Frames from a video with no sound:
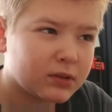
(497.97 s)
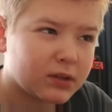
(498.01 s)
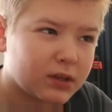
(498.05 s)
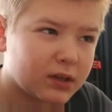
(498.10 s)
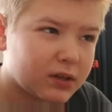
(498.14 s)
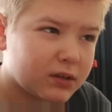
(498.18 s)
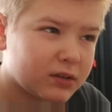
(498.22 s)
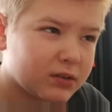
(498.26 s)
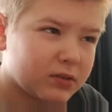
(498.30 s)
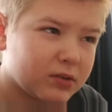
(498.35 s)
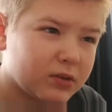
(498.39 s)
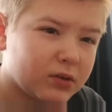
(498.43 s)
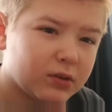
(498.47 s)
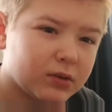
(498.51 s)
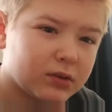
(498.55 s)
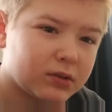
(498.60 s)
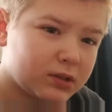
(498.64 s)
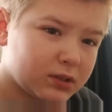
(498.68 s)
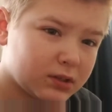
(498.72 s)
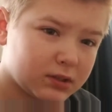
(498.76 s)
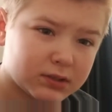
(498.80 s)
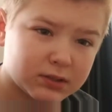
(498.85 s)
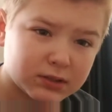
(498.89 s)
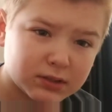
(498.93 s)
don't know, I
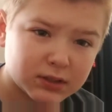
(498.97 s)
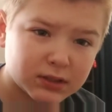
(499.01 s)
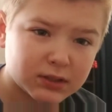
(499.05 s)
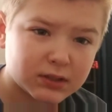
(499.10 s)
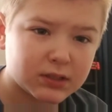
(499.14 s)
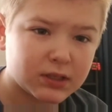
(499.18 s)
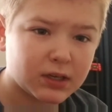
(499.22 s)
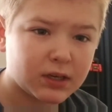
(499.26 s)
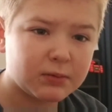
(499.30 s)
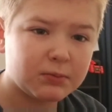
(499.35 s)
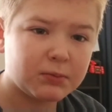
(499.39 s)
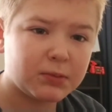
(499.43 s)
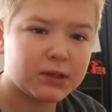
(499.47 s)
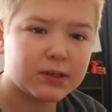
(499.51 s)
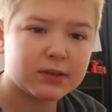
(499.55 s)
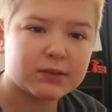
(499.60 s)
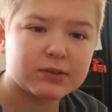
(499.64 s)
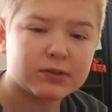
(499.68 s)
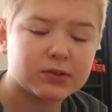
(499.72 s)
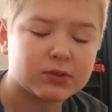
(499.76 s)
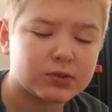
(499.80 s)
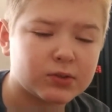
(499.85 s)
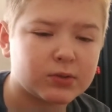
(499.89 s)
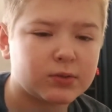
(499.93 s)
think it's like $10
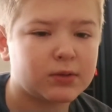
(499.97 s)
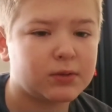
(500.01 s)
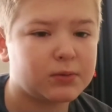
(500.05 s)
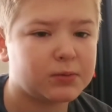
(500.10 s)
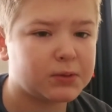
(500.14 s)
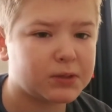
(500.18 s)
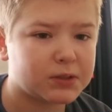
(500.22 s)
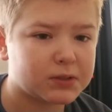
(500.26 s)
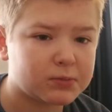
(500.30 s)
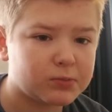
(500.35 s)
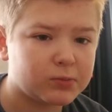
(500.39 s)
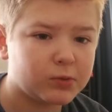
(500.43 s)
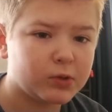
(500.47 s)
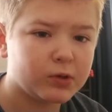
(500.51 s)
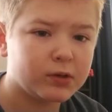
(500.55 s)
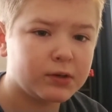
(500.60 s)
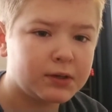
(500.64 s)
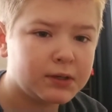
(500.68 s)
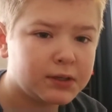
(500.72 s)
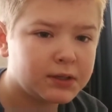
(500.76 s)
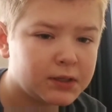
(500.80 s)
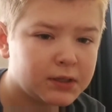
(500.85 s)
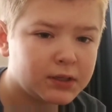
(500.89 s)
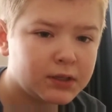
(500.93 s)
or $20 more
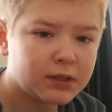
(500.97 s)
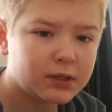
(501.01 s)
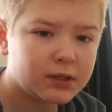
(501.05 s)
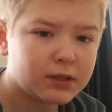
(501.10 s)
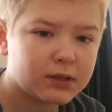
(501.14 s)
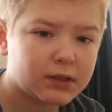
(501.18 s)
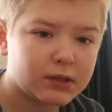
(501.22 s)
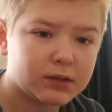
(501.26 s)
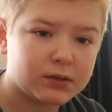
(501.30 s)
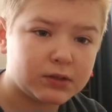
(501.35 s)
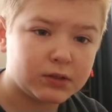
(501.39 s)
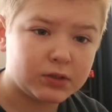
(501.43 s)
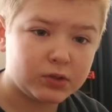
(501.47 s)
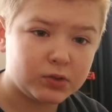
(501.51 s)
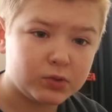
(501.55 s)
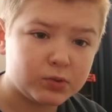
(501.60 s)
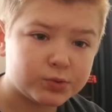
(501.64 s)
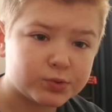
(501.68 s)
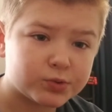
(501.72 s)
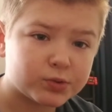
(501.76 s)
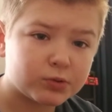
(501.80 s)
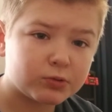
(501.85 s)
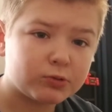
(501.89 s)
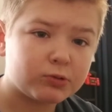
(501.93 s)
than the
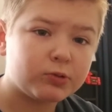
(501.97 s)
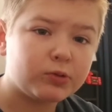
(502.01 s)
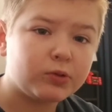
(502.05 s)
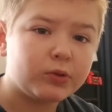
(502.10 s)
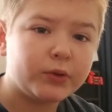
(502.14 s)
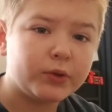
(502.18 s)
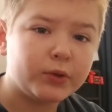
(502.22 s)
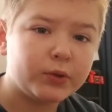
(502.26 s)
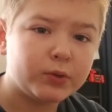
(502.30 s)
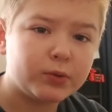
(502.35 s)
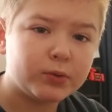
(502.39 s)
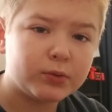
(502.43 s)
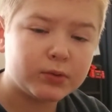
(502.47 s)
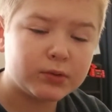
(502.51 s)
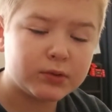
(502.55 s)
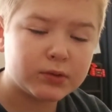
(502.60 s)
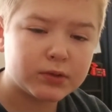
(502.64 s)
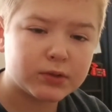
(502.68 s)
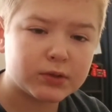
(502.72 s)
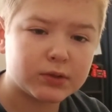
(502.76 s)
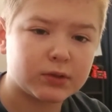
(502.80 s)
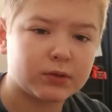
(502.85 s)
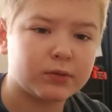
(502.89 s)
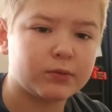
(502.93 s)
usual Hulu
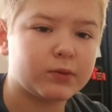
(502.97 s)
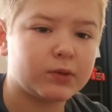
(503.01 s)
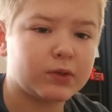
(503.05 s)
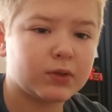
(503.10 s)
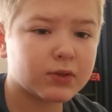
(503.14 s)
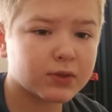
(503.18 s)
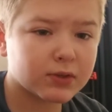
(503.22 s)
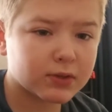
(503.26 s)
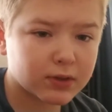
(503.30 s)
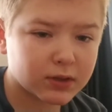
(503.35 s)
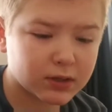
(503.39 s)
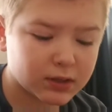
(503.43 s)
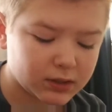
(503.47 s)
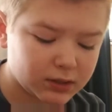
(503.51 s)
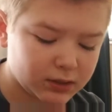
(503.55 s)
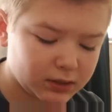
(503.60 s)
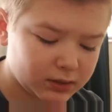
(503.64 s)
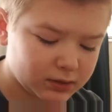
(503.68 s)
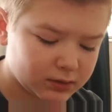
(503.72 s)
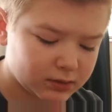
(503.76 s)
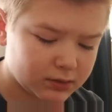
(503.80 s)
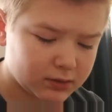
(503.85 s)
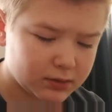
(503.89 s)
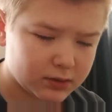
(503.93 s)
service thingy.